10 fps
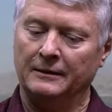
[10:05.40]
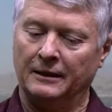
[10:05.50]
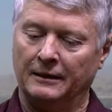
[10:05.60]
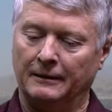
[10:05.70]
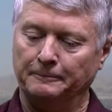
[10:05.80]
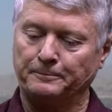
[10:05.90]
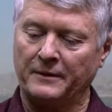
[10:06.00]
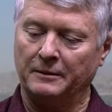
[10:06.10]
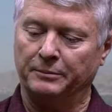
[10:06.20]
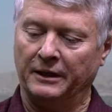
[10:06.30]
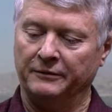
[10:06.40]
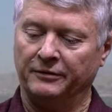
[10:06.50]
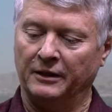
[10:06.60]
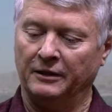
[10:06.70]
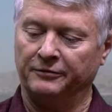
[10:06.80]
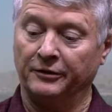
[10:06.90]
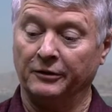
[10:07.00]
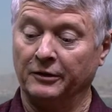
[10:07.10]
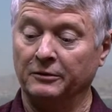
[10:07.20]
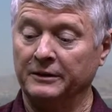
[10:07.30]
But for the
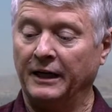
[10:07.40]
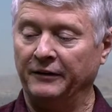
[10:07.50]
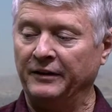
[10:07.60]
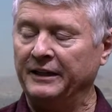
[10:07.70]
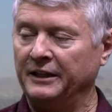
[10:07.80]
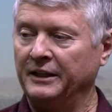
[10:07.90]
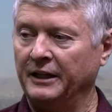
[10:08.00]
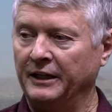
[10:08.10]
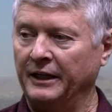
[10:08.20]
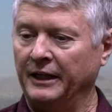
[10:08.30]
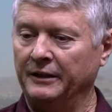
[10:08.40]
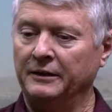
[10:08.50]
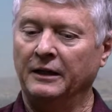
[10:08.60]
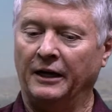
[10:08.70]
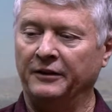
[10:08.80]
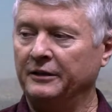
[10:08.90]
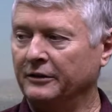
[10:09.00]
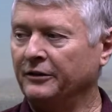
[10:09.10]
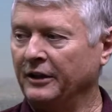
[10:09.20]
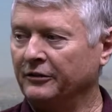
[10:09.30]
little guy, if they can get in, I think
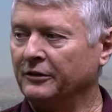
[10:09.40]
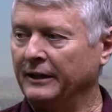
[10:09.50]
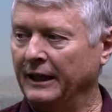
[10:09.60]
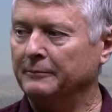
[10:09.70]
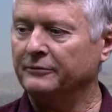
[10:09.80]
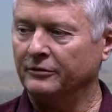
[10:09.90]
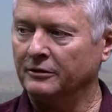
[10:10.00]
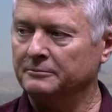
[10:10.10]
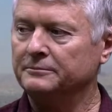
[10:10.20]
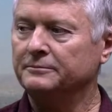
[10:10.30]
good things are going to happen for them.